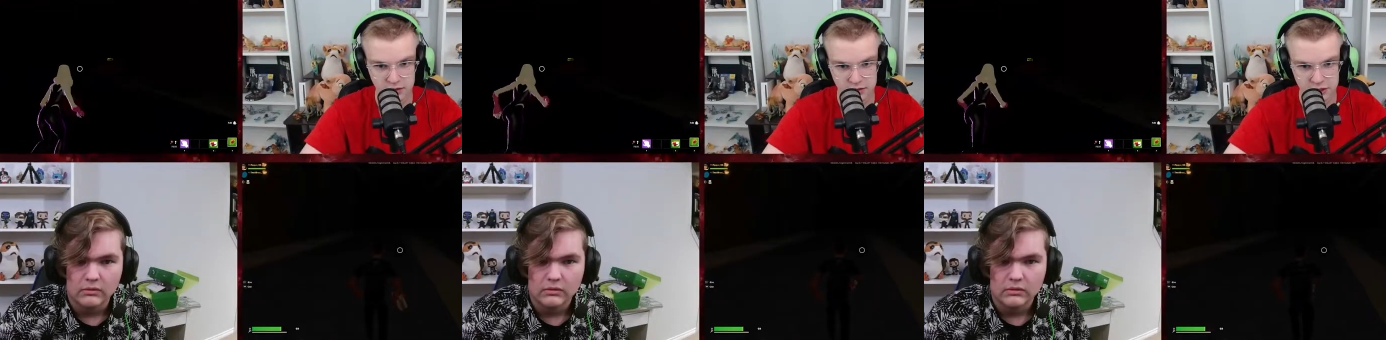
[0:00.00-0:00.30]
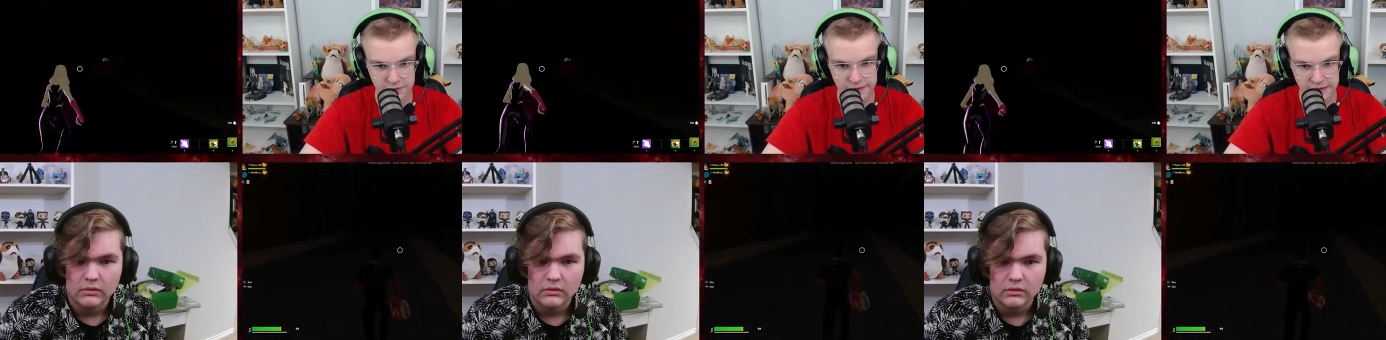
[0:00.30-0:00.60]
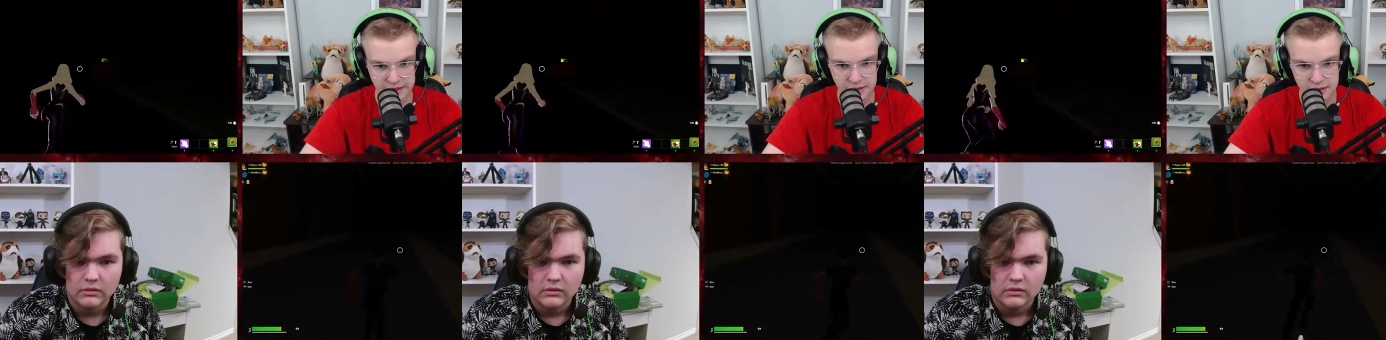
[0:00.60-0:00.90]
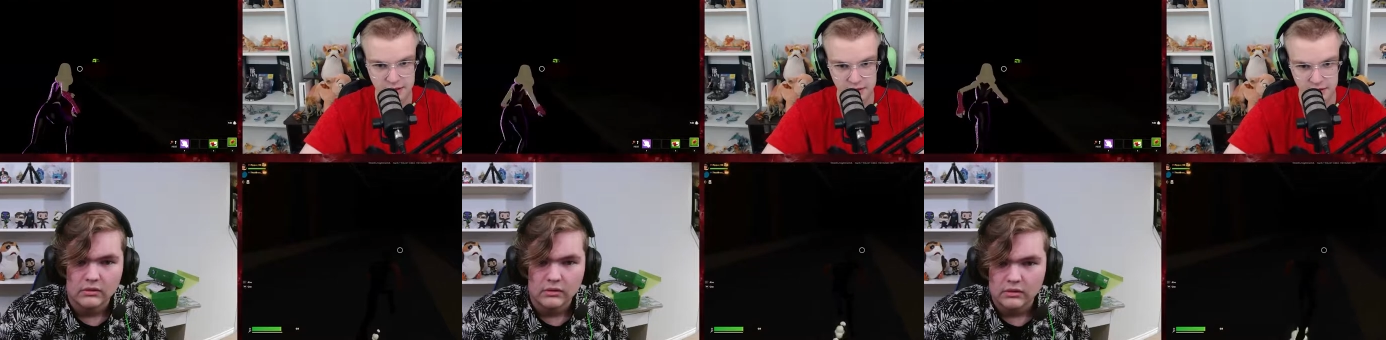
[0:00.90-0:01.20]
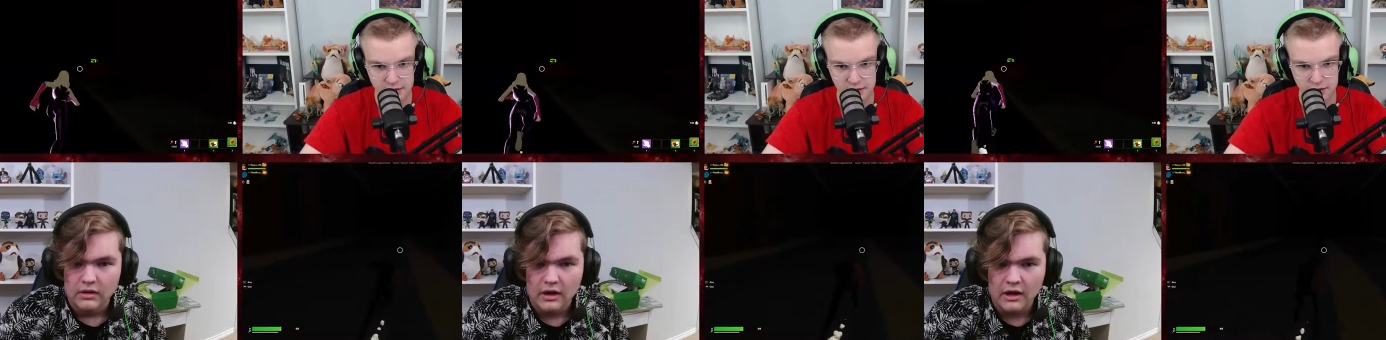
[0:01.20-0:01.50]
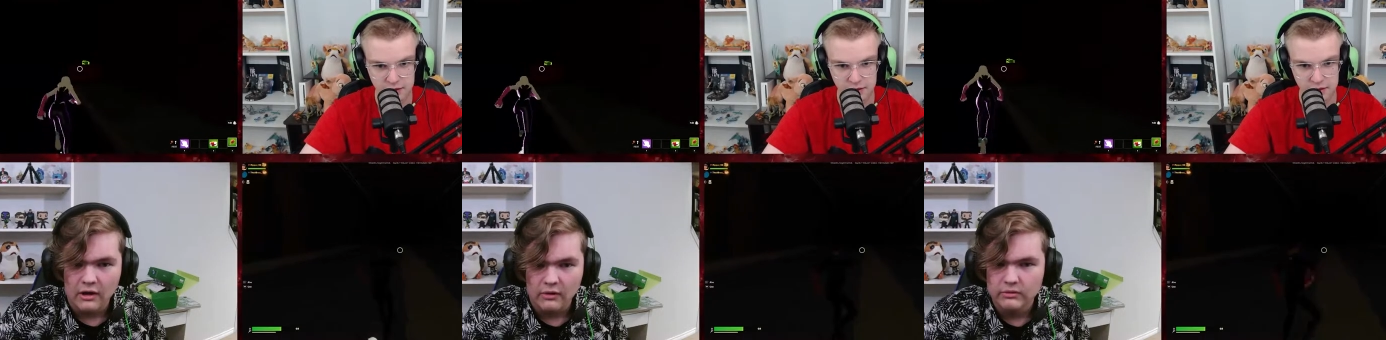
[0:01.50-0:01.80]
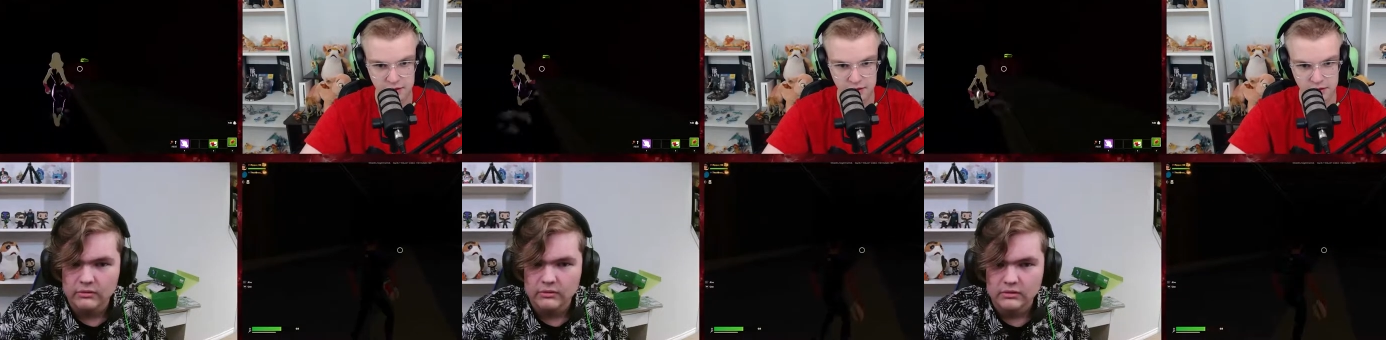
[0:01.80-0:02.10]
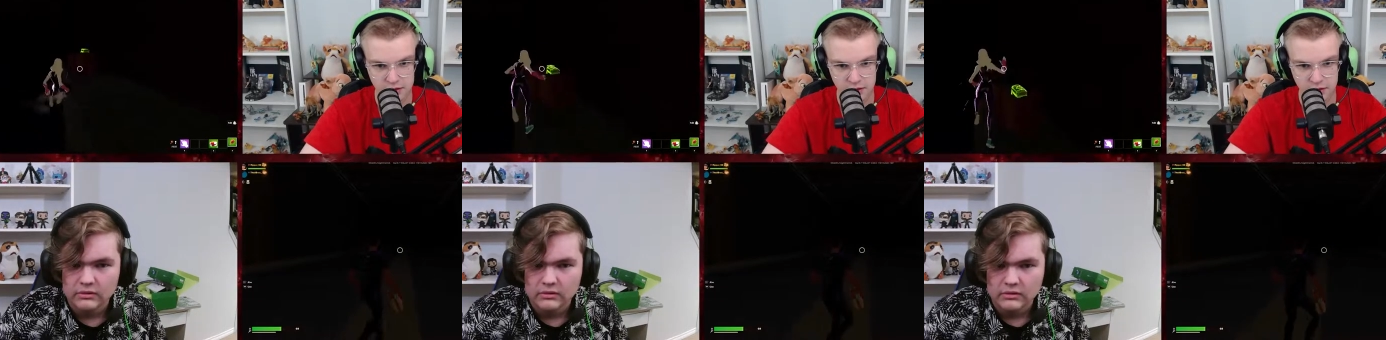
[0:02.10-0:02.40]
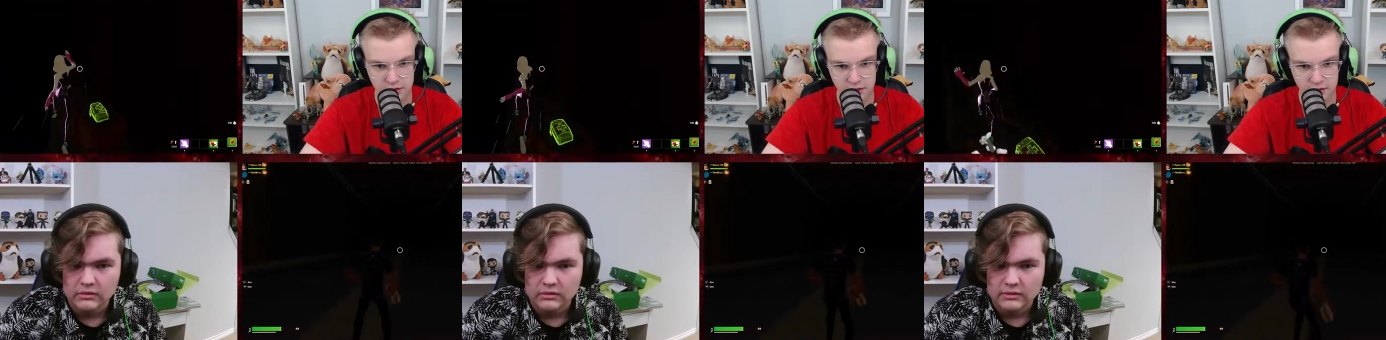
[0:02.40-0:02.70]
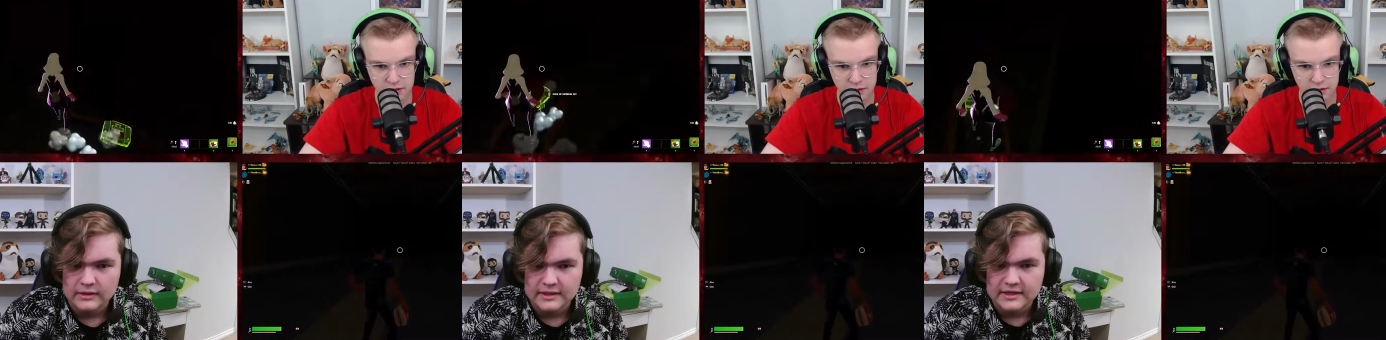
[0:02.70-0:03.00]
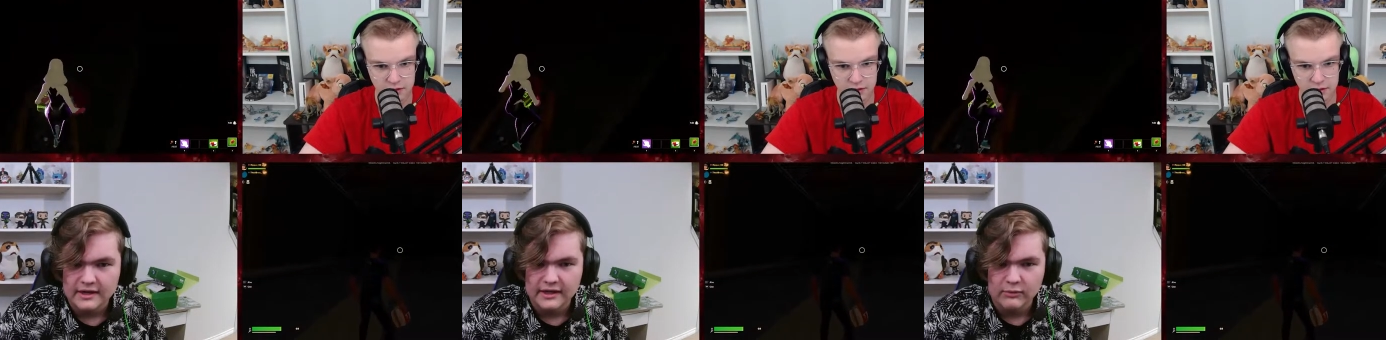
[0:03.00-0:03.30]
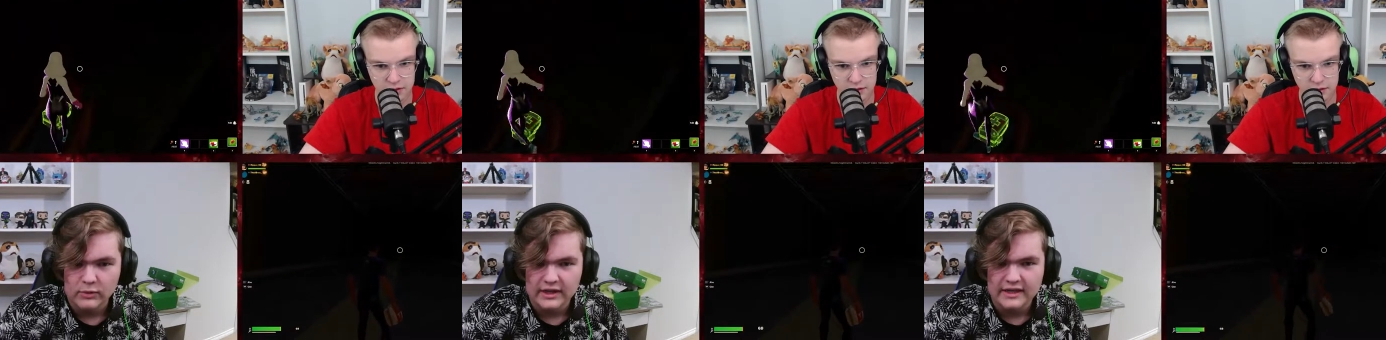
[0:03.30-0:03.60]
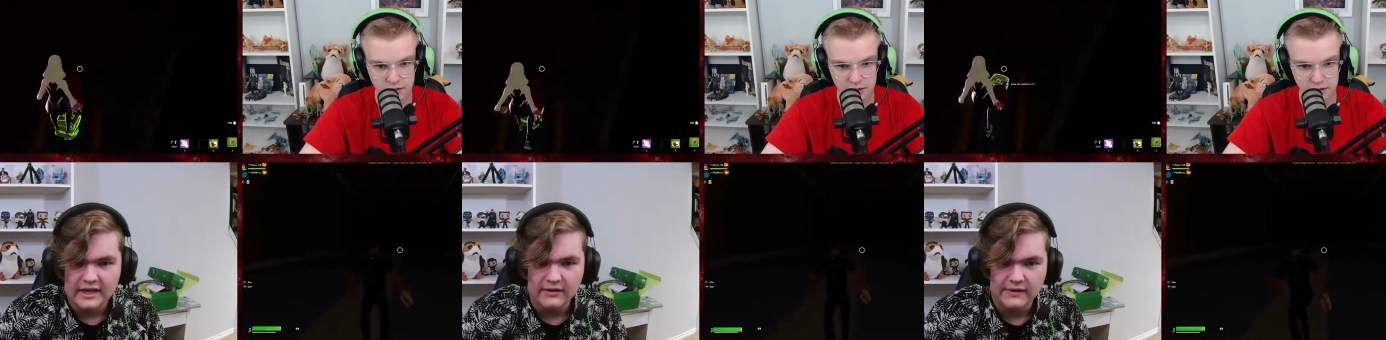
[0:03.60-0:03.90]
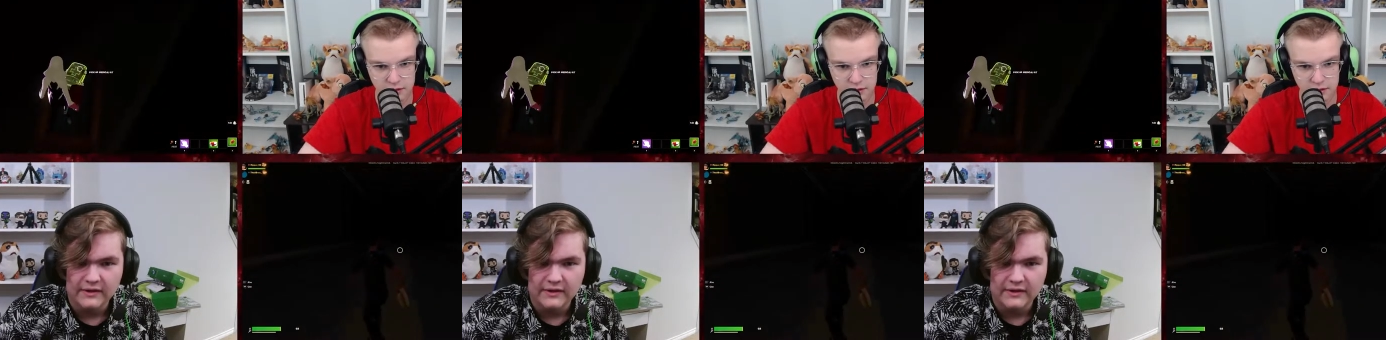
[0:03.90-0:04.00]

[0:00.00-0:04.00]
Speaker 1: Did you find the key? Uh-oh. Snuggy Wuggy down there.